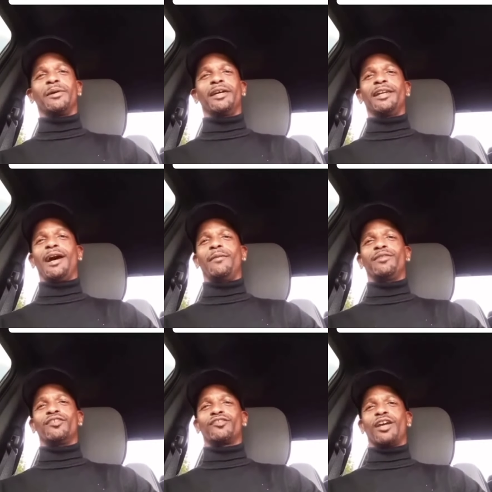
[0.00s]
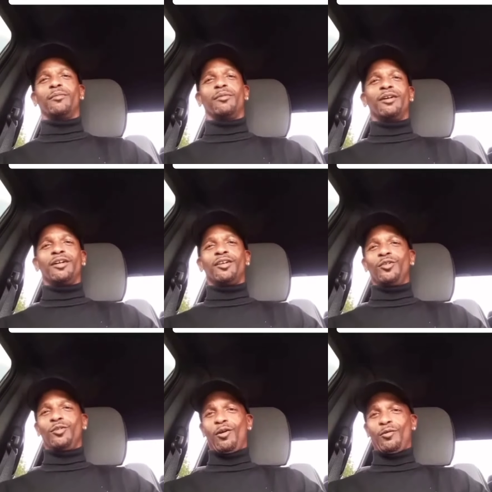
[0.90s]
and I'm disabled table.
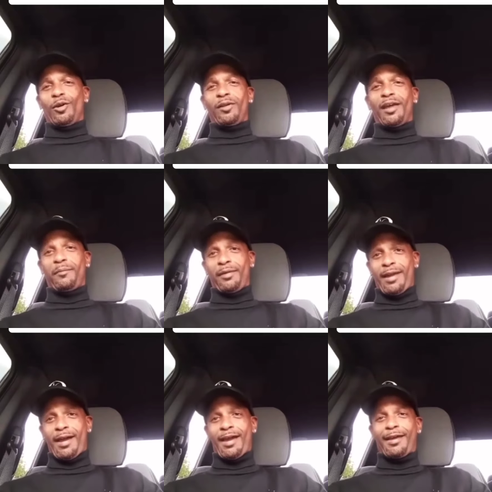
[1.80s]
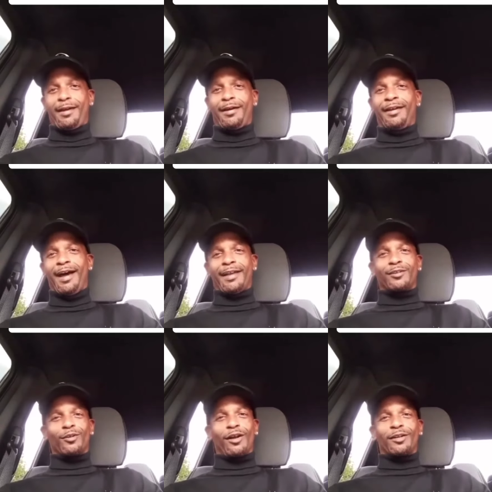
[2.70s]
You don't know that, but I have. I
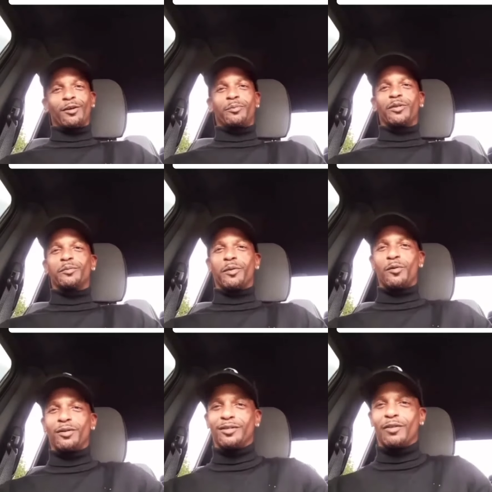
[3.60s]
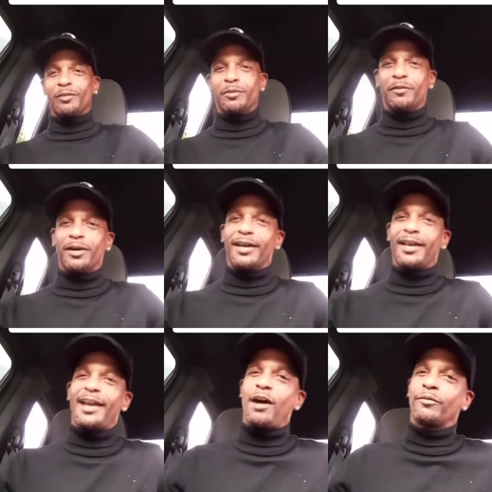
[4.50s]
started to go put the police on him, motherfucker.
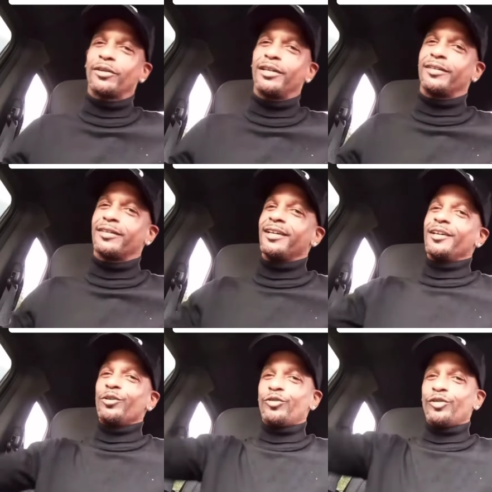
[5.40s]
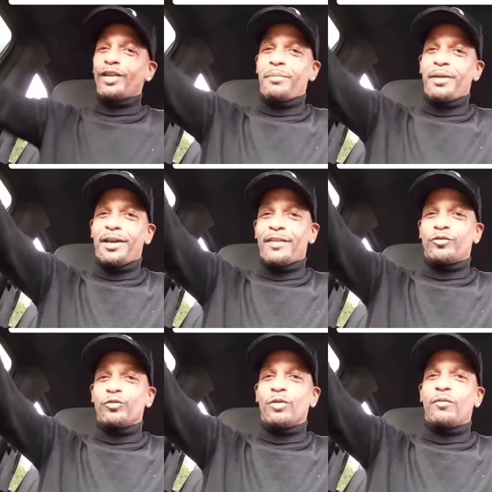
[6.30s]
Hey, officer, listen. You see that man that
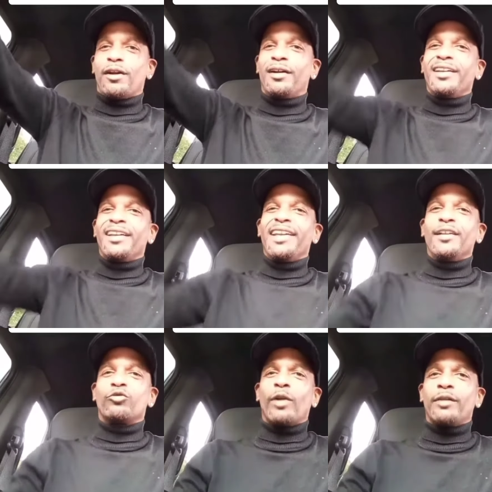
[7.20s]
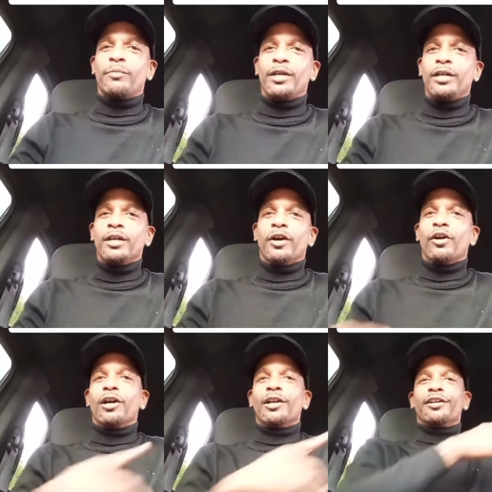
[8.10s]
suit over there? He threatened me
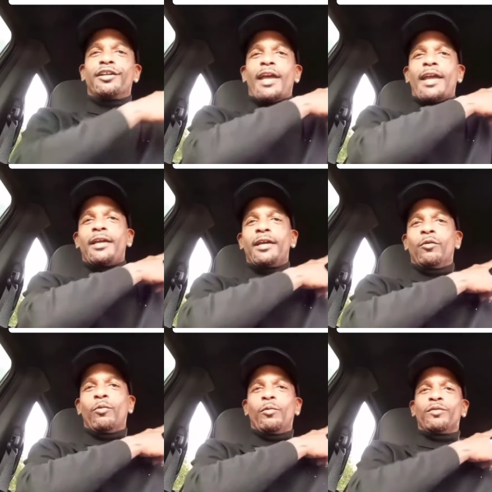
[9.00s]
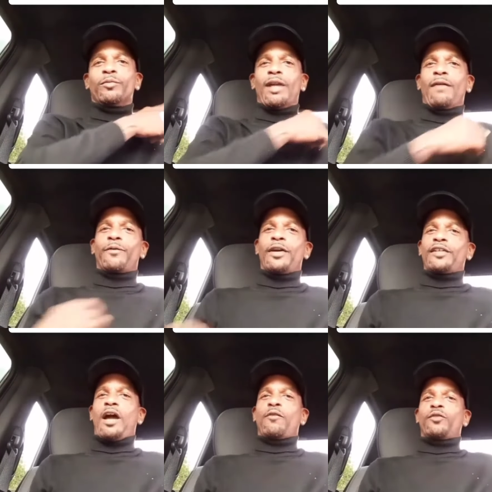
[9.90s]
earlier today when we when I
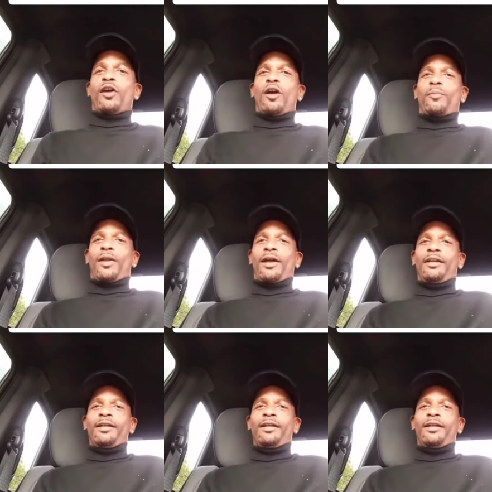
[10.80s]
fresh off the airplane.